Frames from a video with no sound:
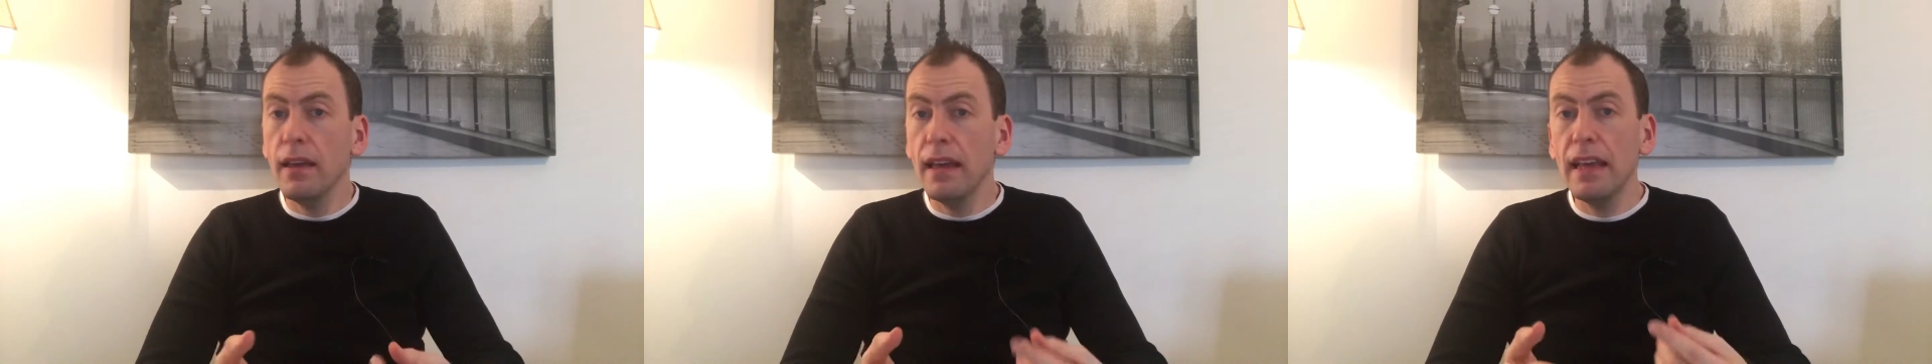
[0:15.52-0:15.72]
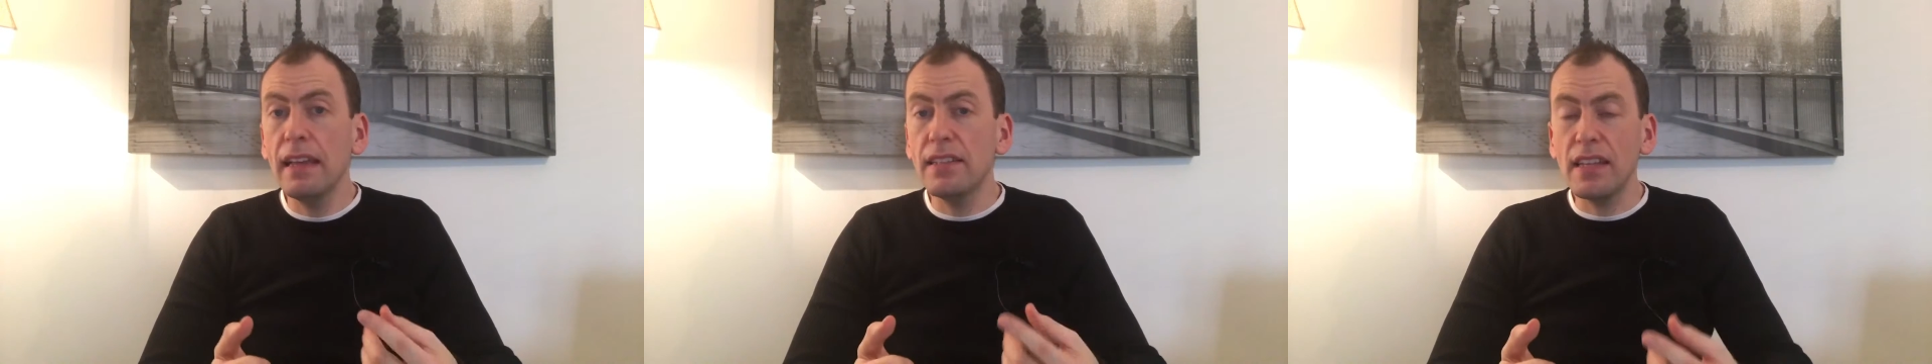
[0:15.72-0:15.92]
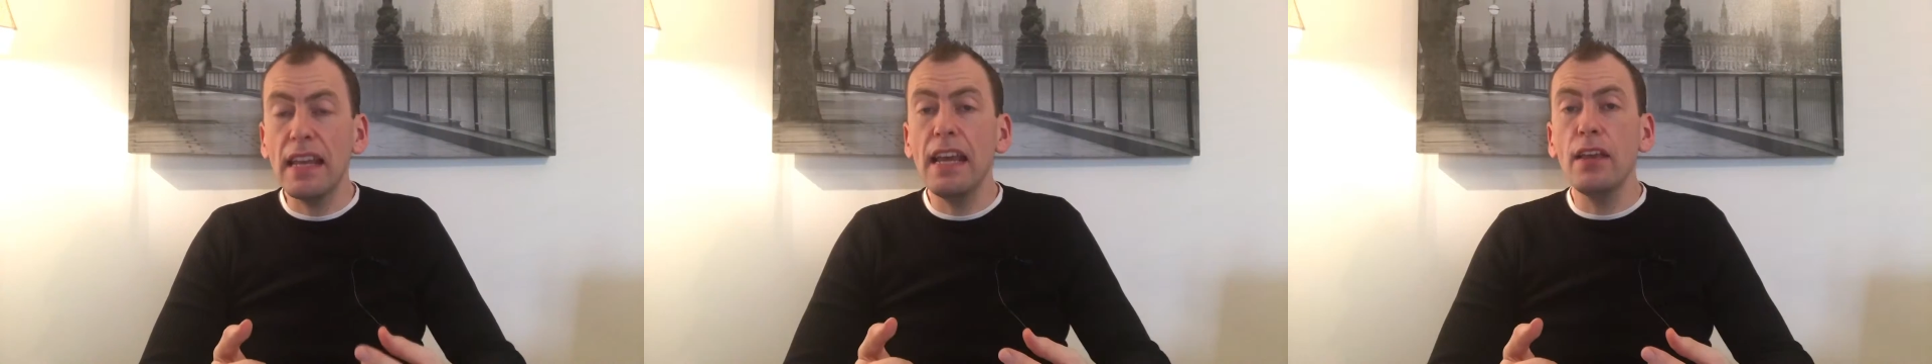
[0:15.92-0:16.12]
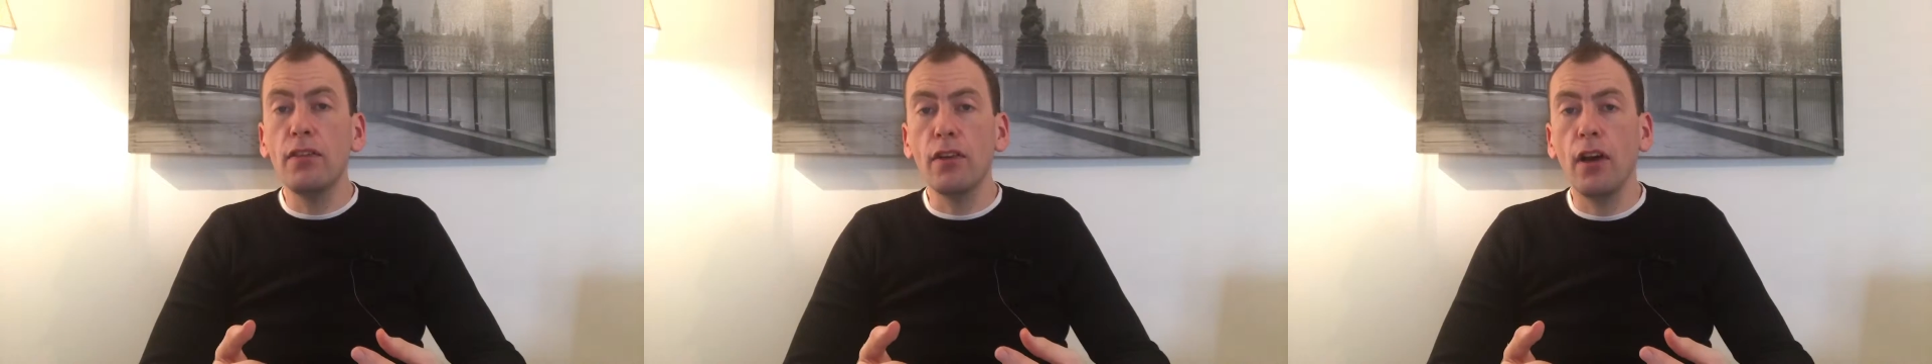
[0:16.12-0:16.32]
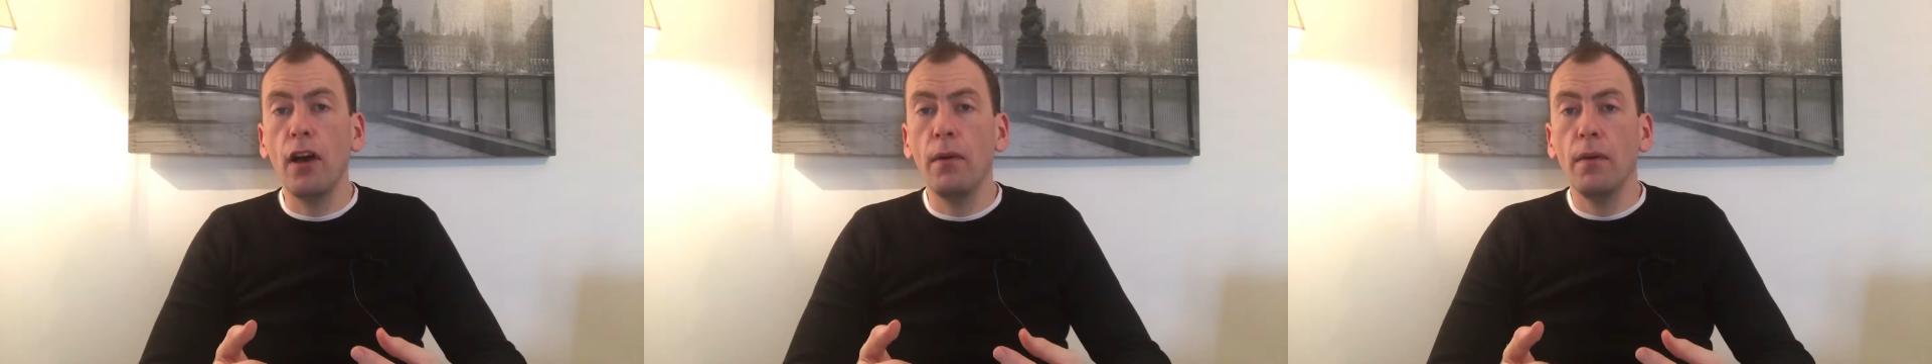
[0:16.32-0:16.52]
It's
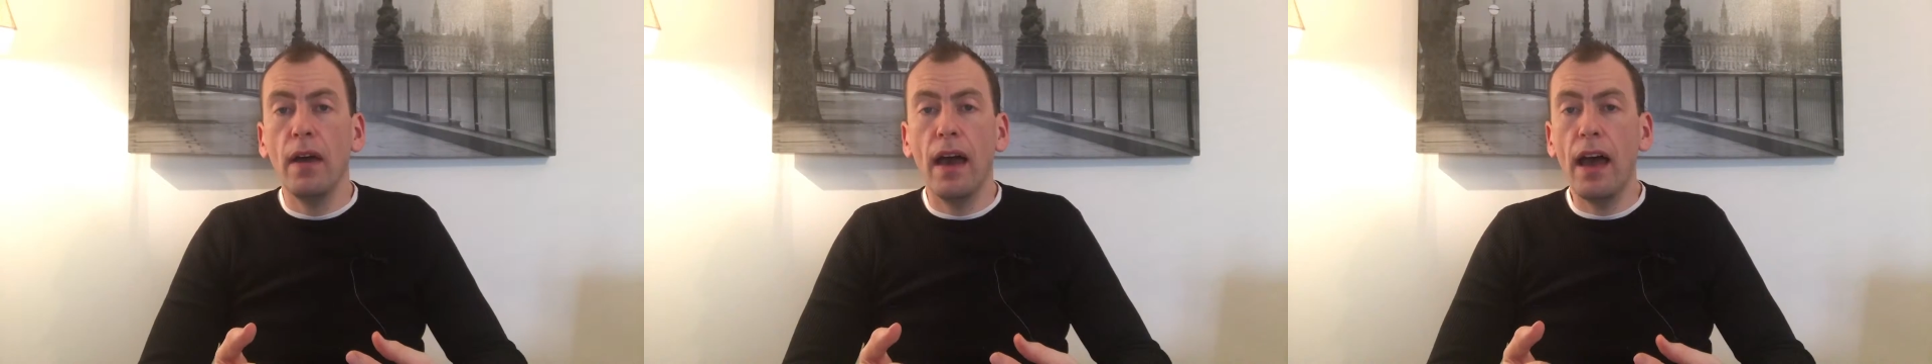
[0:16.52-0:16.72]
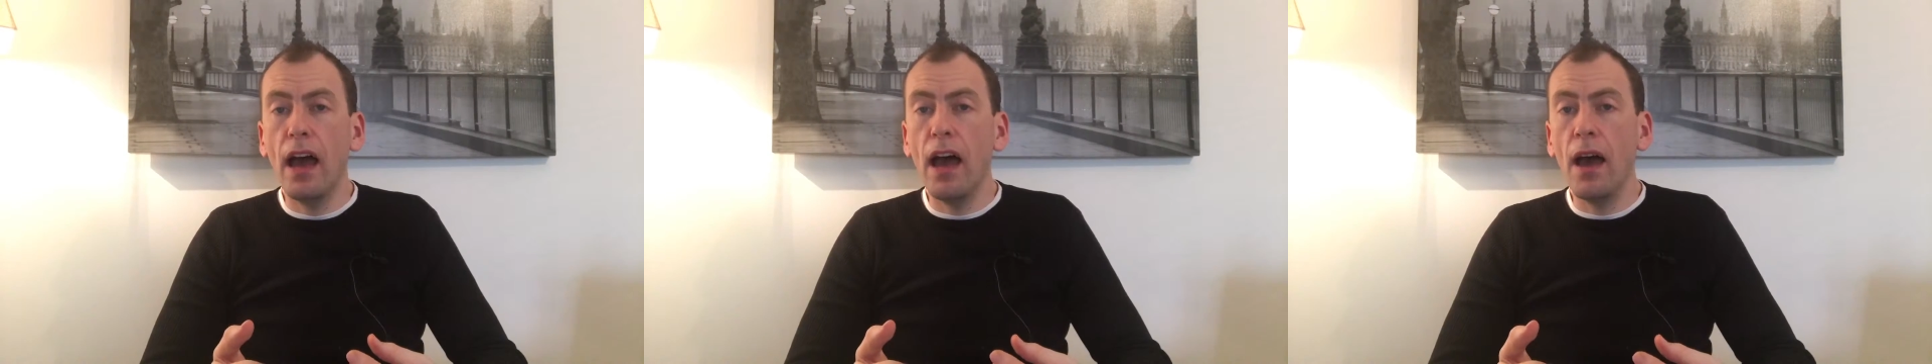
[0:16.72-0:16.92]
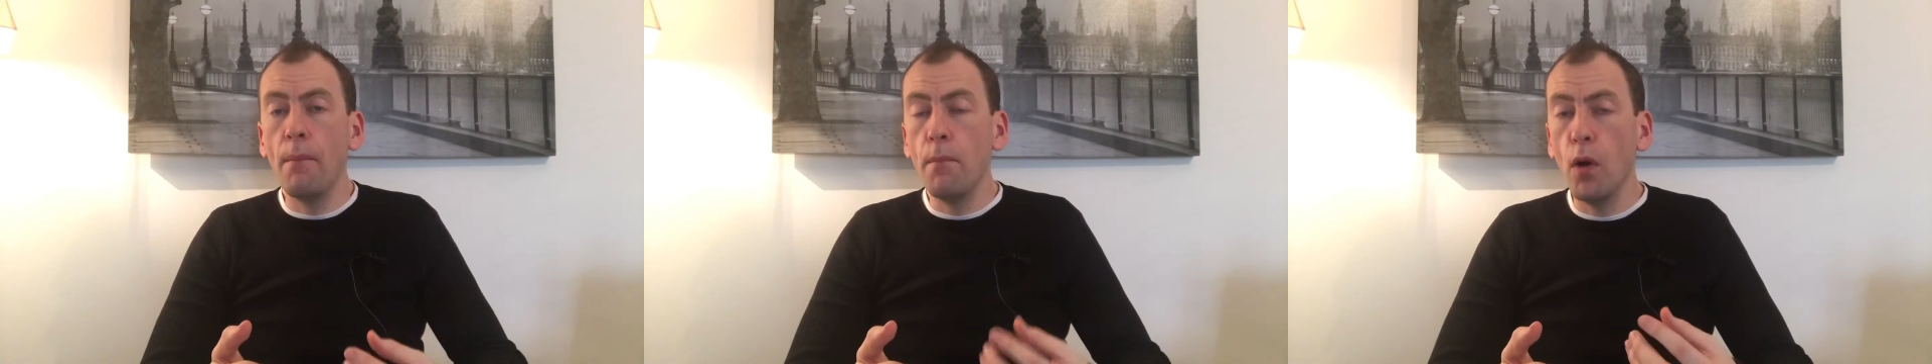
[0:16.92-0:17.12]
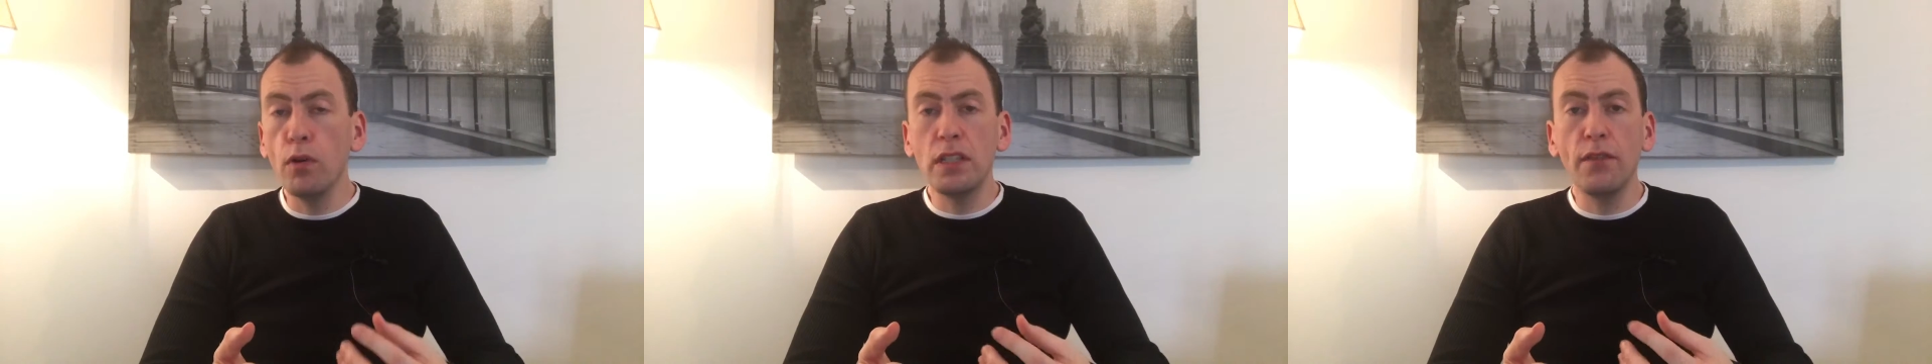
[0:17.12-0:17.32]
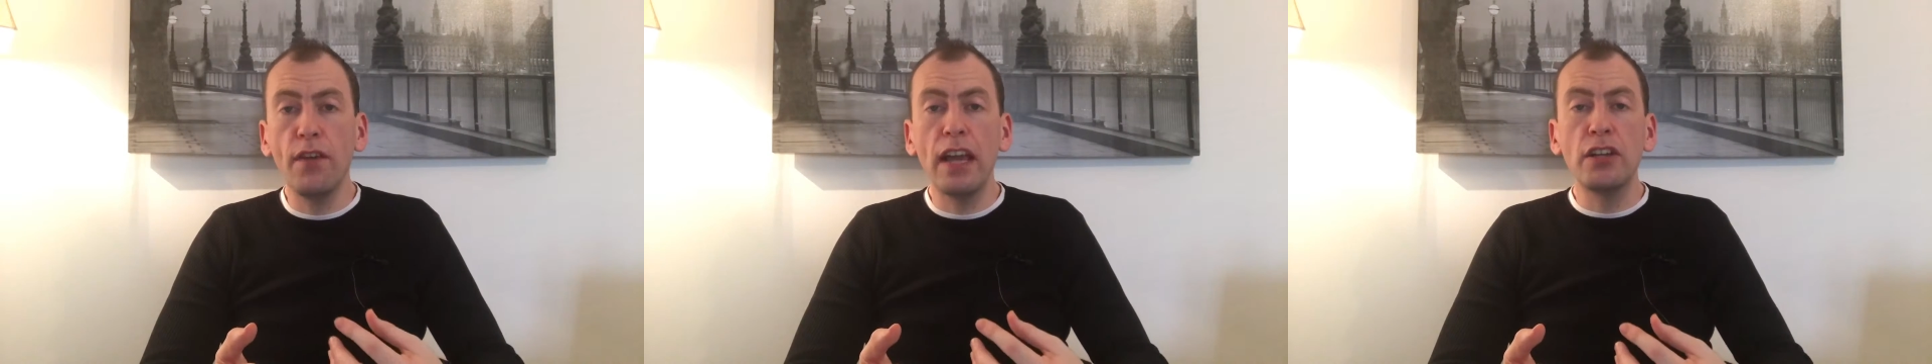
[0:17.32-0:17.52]
either a
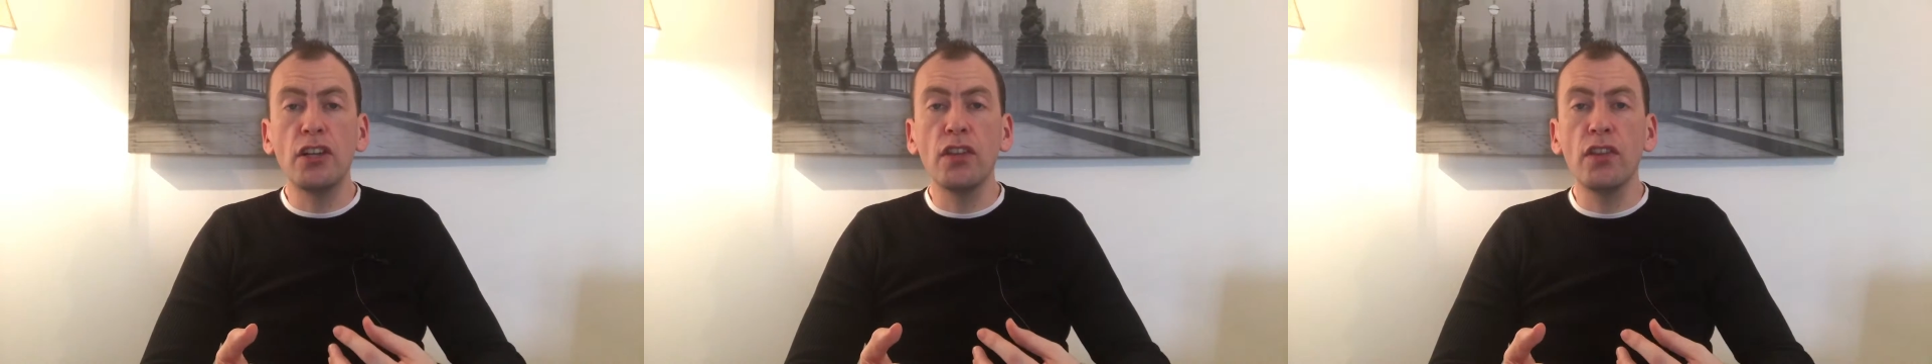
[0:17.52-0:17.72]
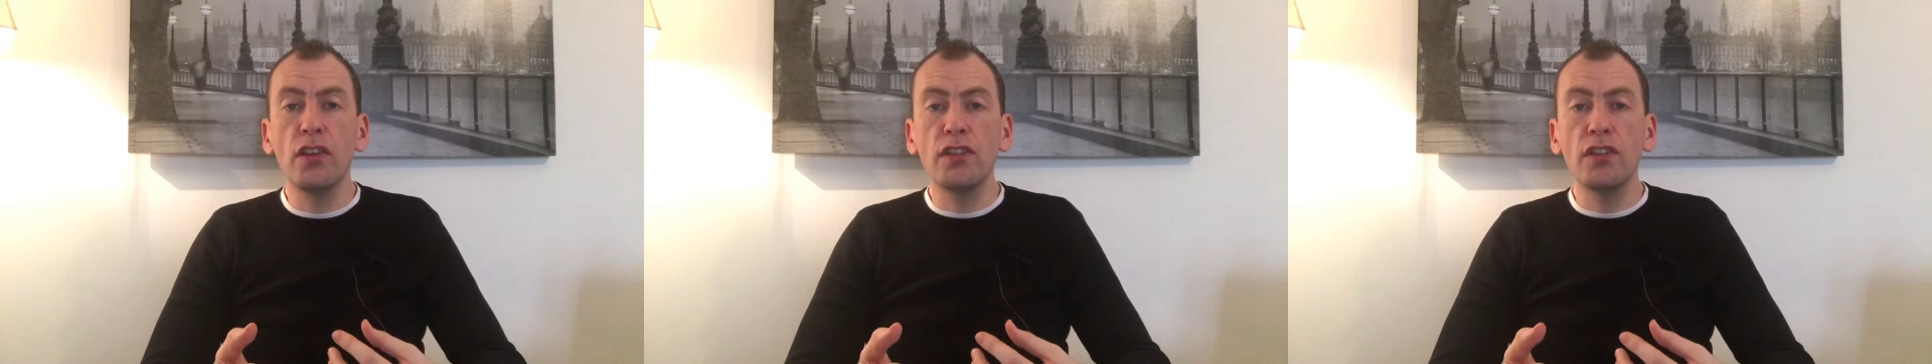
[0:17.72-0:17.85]
motivation